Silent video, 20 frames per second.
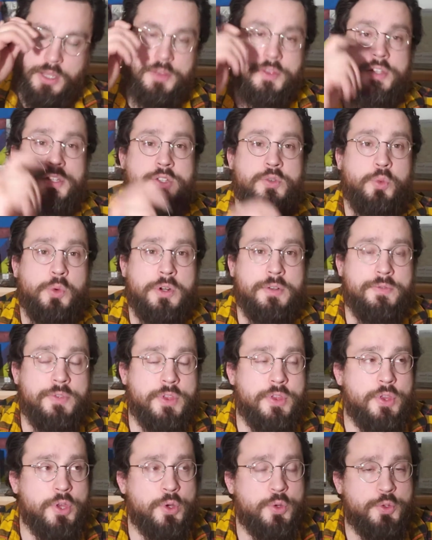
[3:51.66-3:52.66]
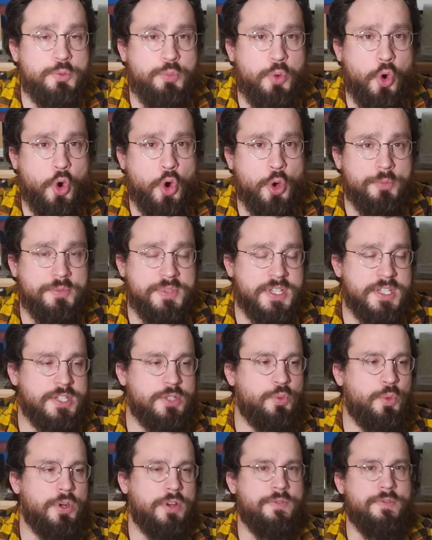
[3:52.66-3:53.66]
This is one of those poems. This
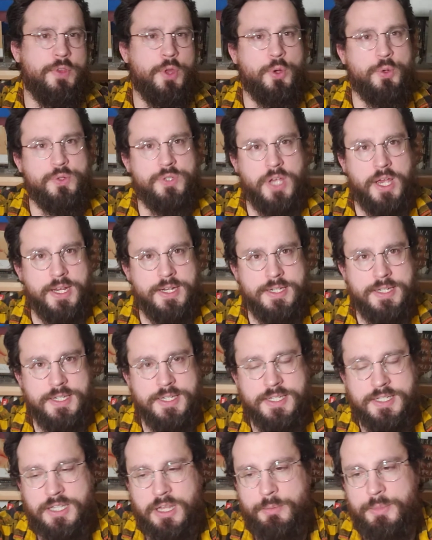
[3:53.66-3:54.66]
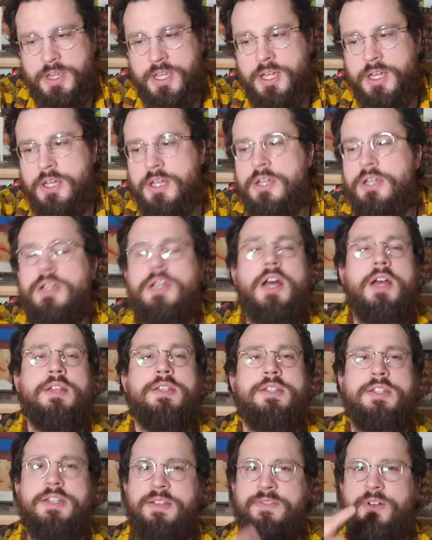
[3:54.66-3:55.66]
is one of those ideas. Let me uh,
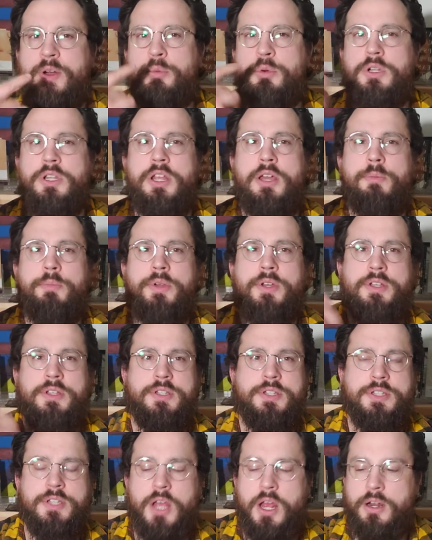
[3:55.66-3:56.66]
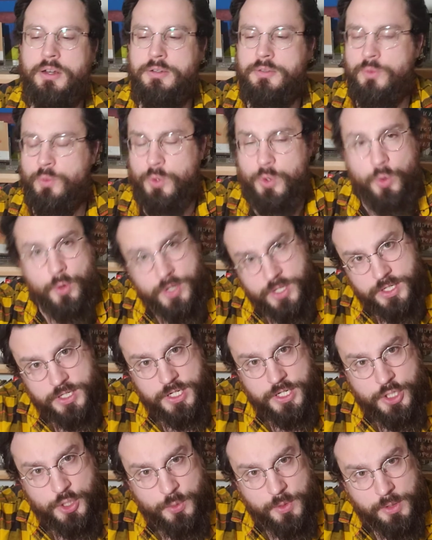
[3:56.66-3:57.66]
stiff upper lip, son. We're going to
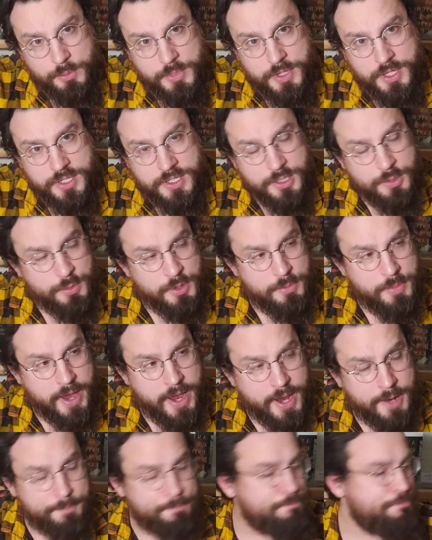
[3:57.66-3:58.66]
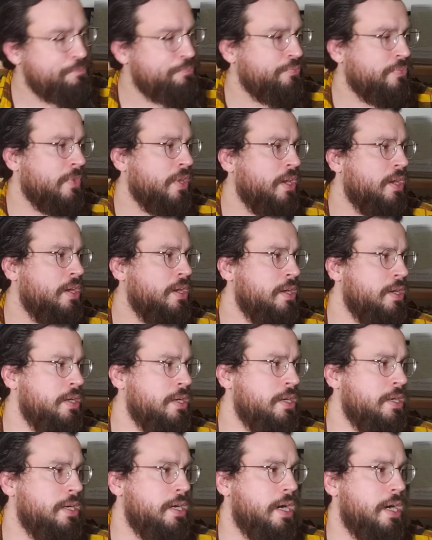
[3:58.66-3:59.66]
teach you what it means to be a man.
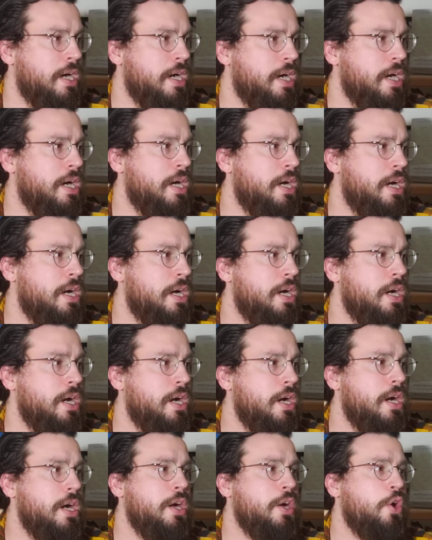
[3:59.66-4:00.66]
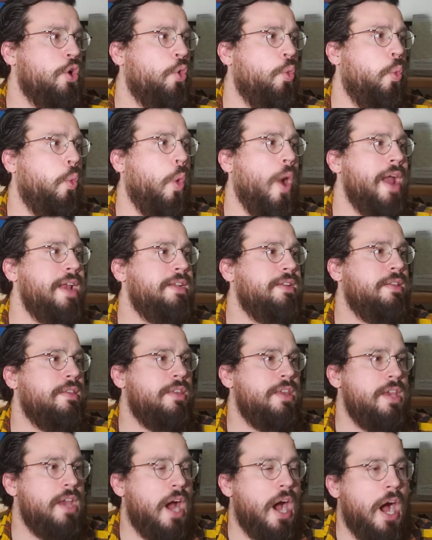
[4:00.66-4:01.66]
Uh, quite the